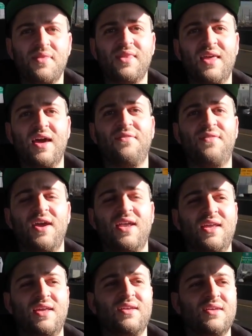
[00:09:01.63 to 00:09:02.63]
the
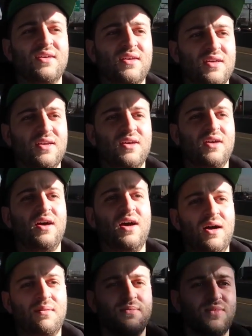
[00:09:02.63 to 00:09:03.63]

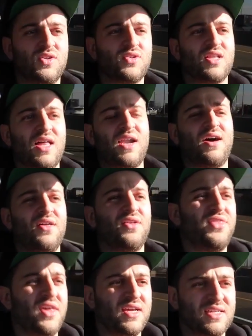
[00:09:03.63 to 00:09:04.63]
F80. There's a lot of
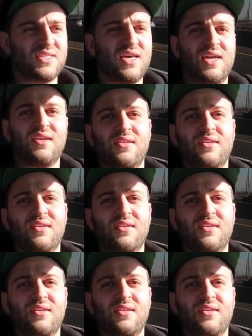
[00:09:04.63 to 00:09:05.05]
other things like